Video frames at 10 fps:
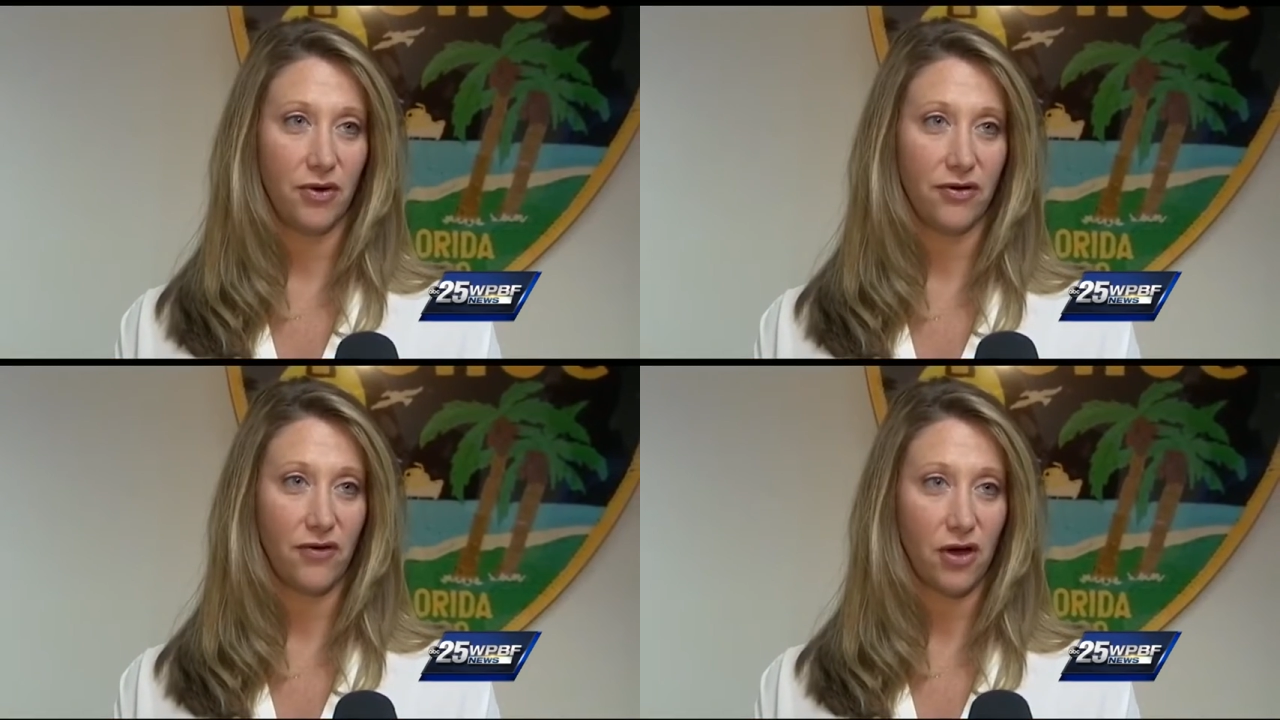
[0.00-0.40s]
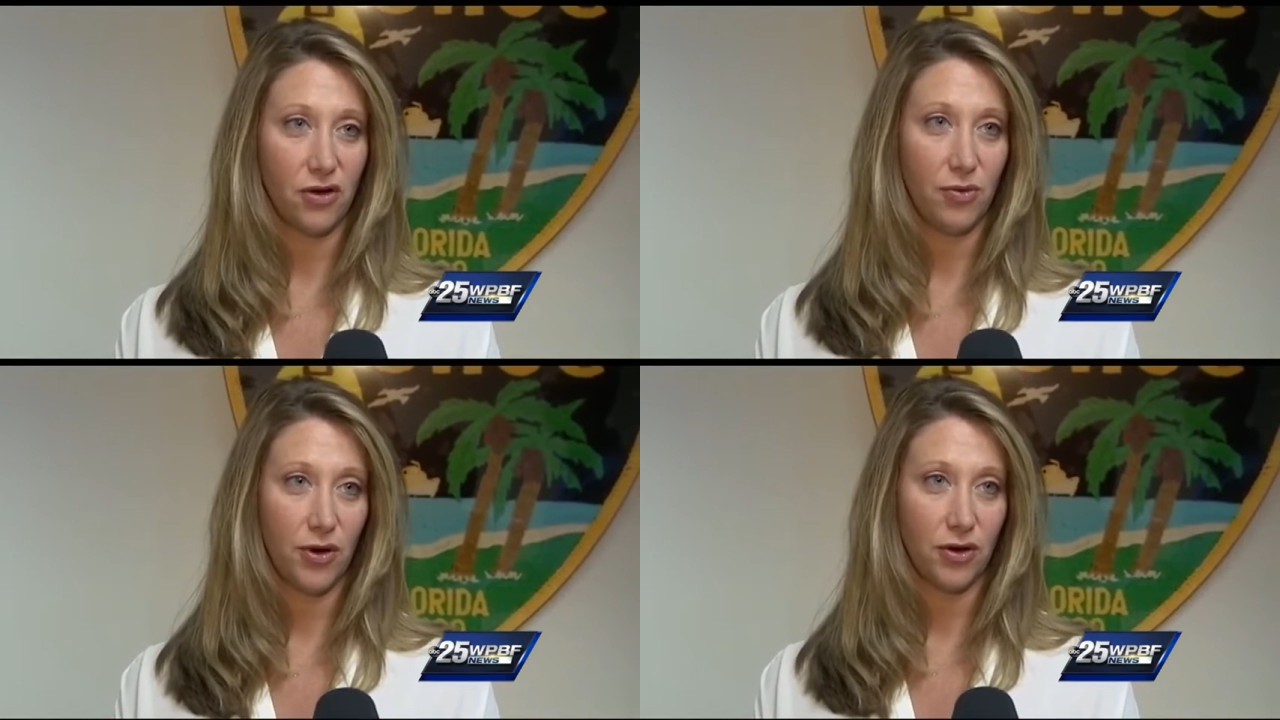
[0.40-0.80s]
number of
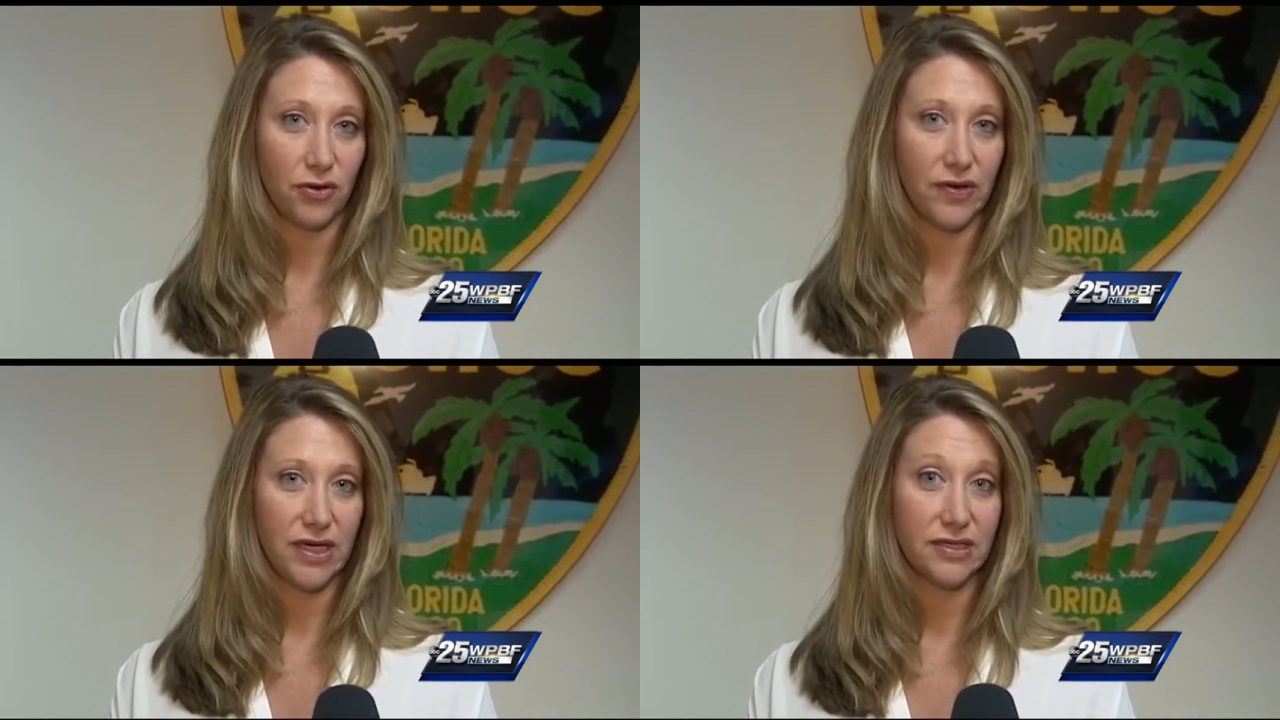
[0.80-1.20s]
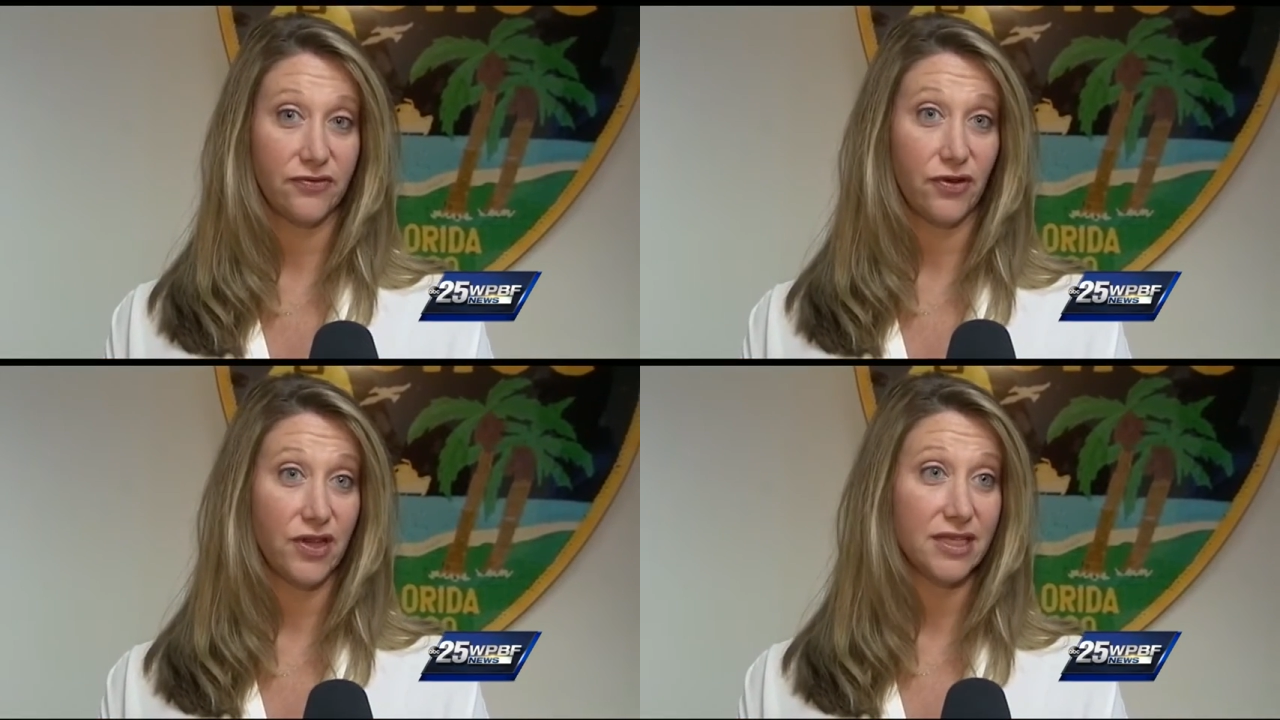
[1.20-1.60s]
auto
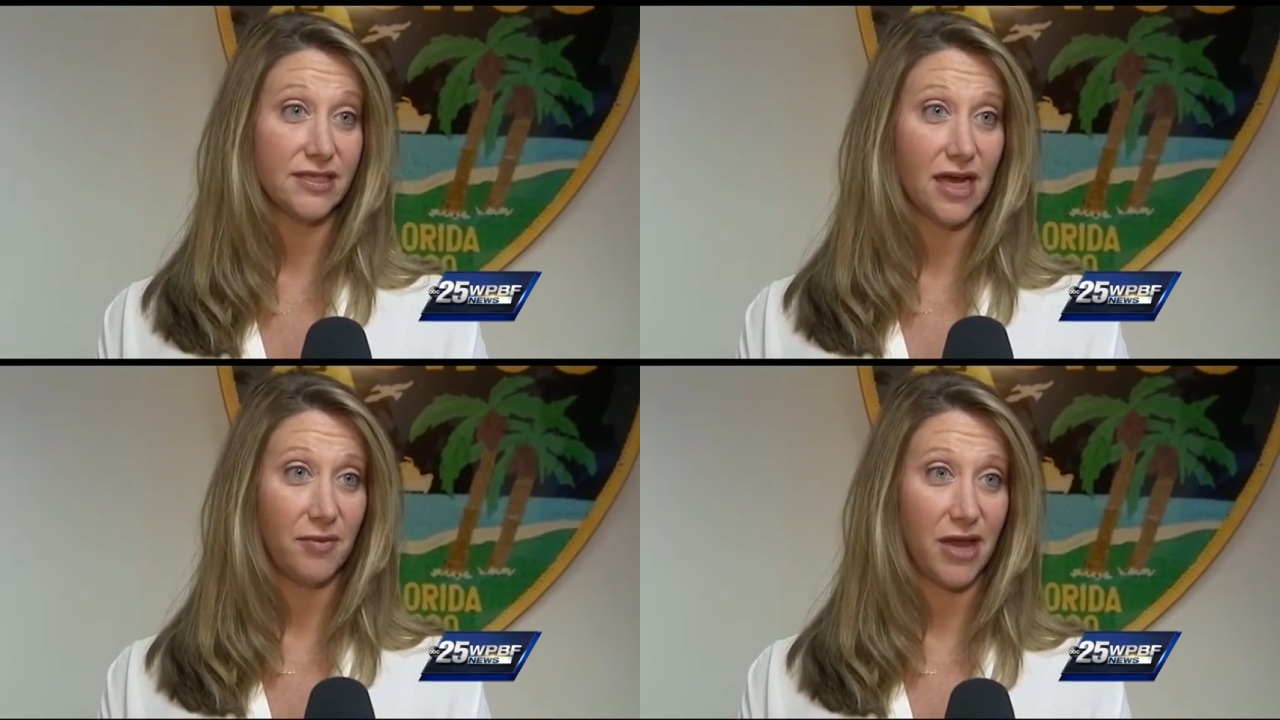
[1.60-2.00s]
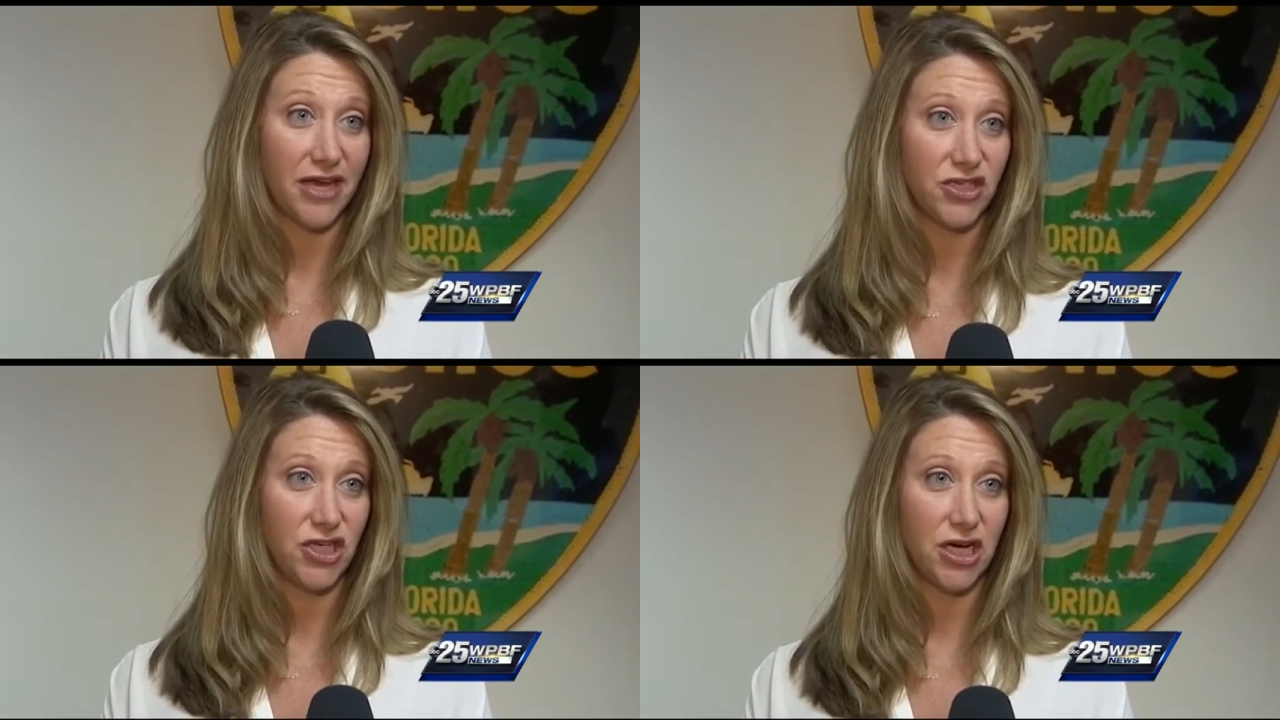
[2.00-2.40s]
burglaries for this time
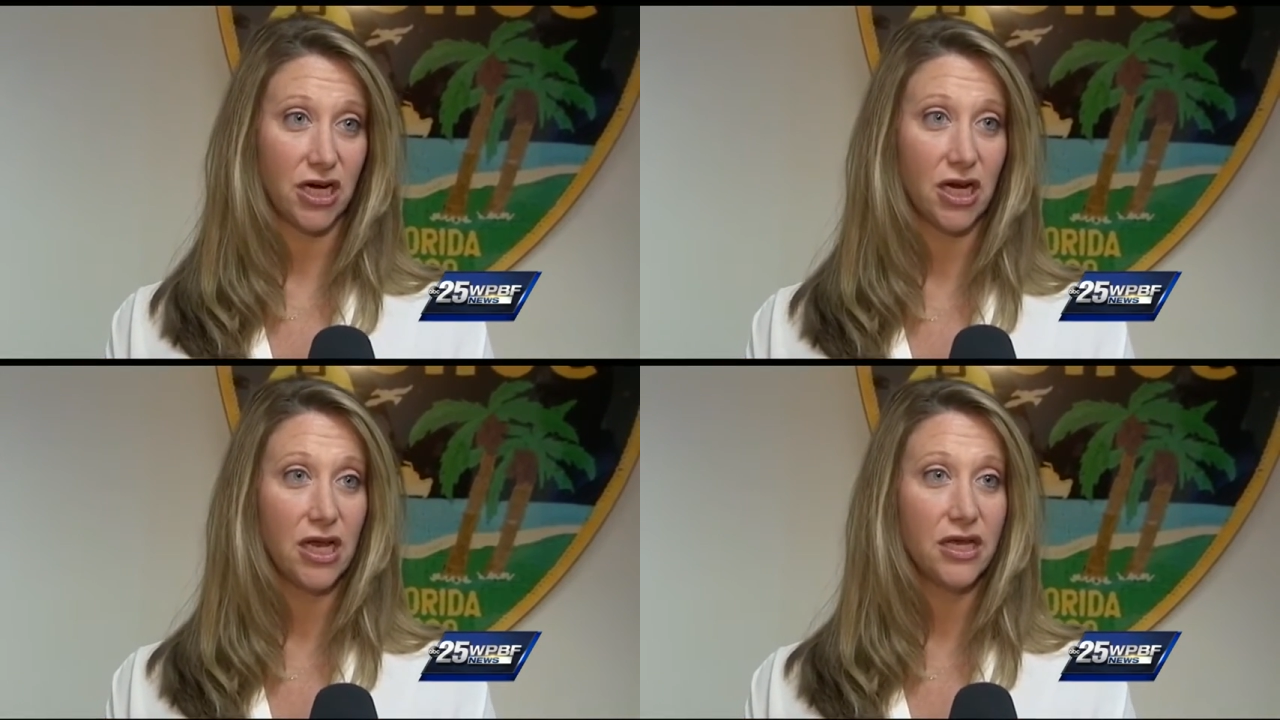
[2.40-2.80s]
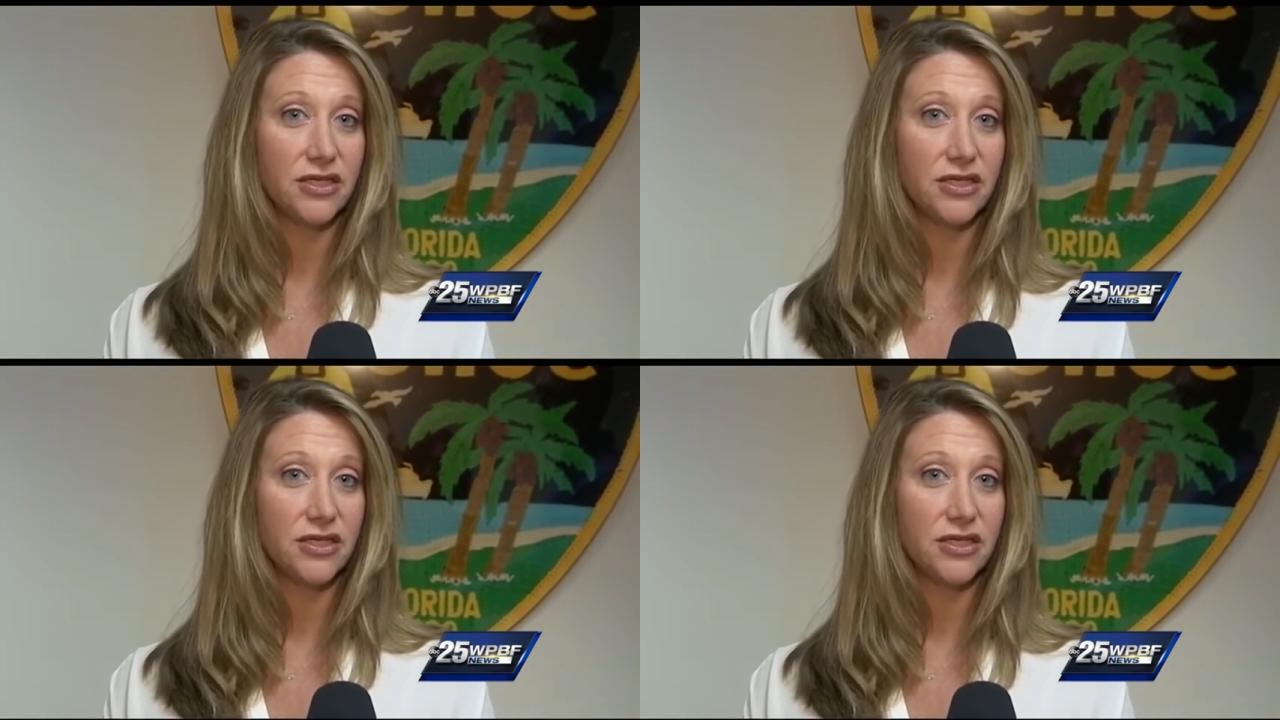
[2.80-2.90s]
last year.